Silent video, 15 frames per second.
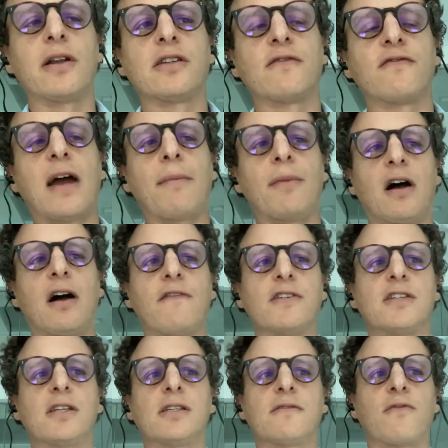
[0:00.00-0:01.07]
it's family
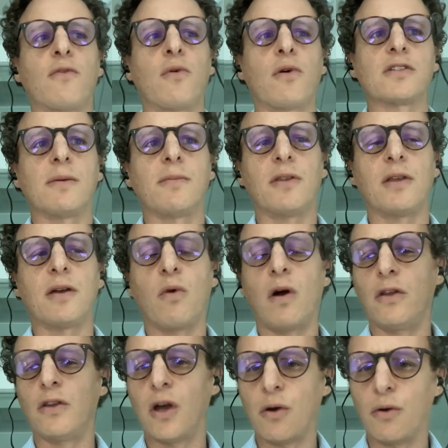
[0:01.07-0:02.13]
offices for some of the
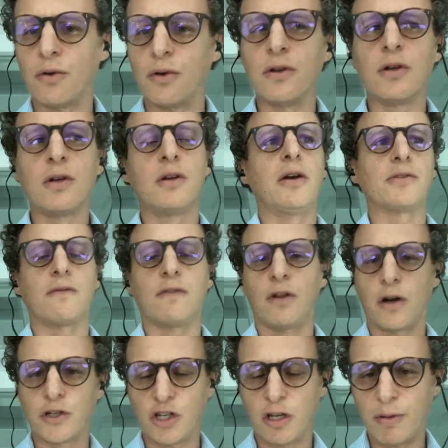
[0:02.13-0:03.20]
well known sort of
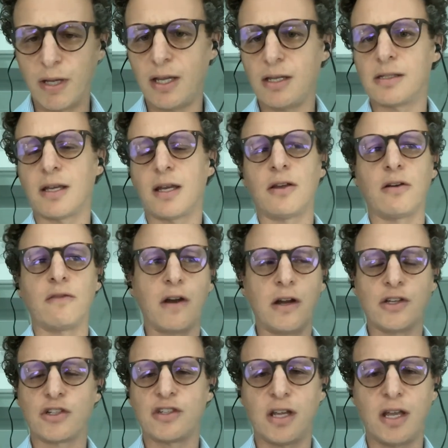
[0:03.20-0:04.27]
large GPs that are
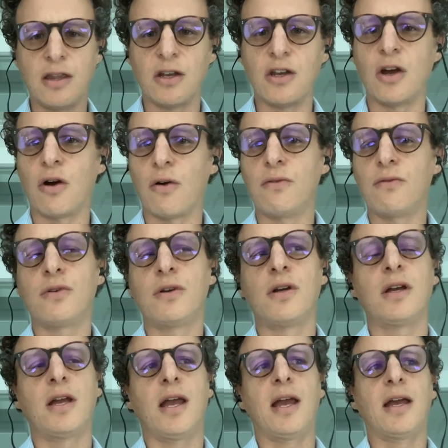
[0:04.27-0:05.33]
very just in the know
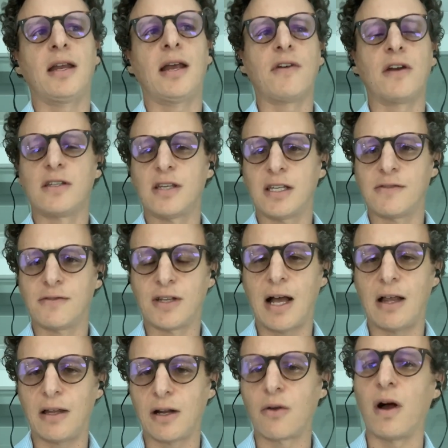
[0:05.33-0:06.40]
and have a good sense for
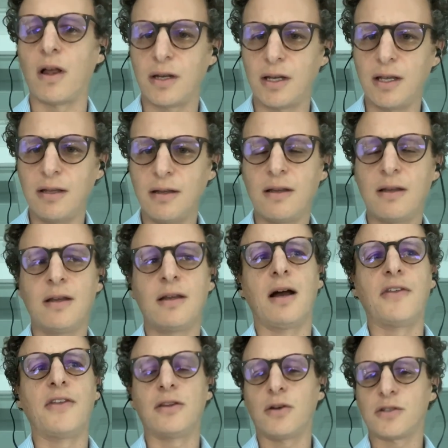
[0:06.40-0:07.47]
talent and quality.
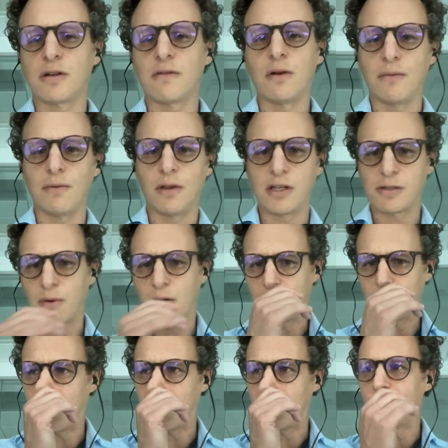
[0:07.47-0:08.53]
I think those are really really
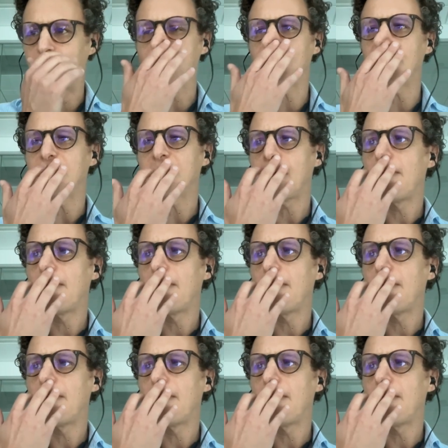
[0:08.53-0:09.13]
smart investors.